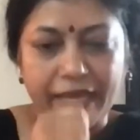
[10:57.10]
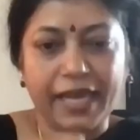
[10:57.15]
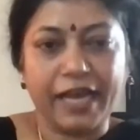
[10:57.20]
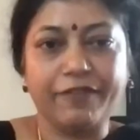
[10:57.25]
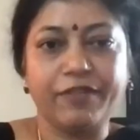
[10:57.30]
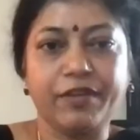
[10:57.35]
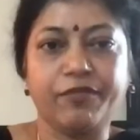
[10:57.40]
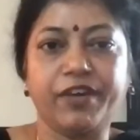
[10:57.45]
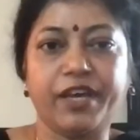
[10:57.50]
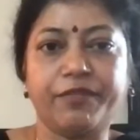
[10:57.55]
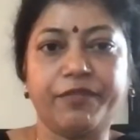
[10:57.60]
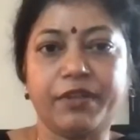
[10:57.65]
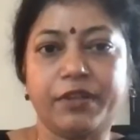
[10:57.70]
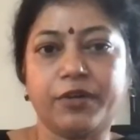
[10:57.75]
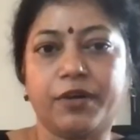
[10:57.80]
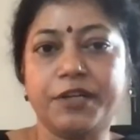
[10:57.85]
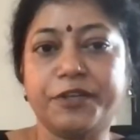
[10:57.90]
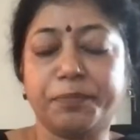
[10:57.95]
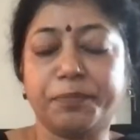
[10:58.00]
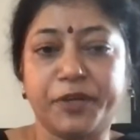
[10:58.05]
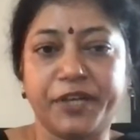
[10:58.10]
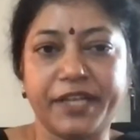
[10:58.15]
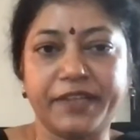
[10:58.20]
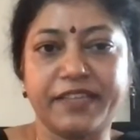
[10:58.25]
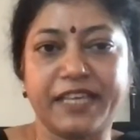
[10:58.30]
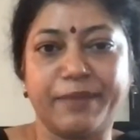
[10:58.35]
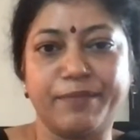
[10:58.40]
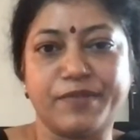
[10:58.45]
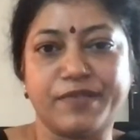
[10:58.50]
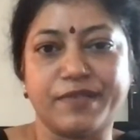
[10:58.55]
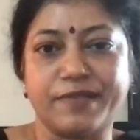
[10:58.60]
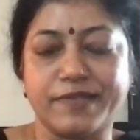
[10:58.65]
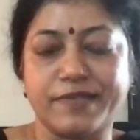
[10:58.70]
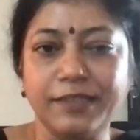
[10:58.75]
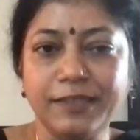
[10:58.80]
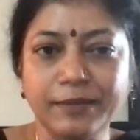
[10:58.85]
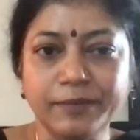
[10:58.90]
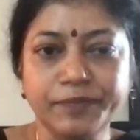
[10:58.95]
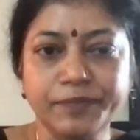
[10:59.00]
have the wherewithal to protect themselves.